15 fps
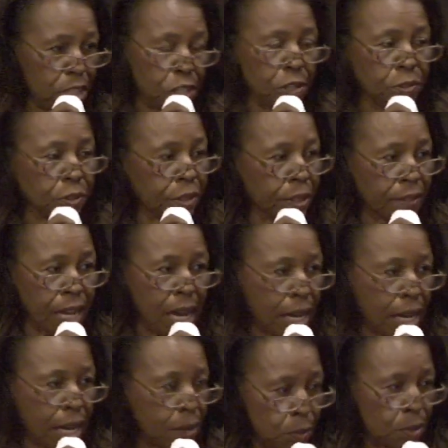If we don't be
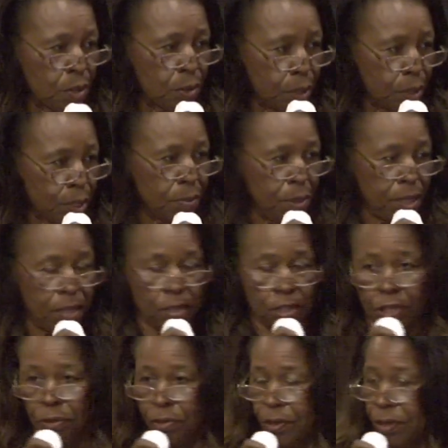children of God, who's
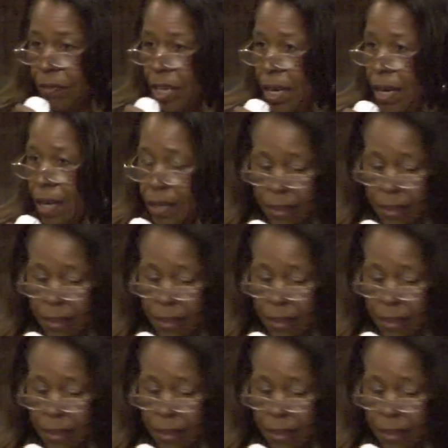going to be the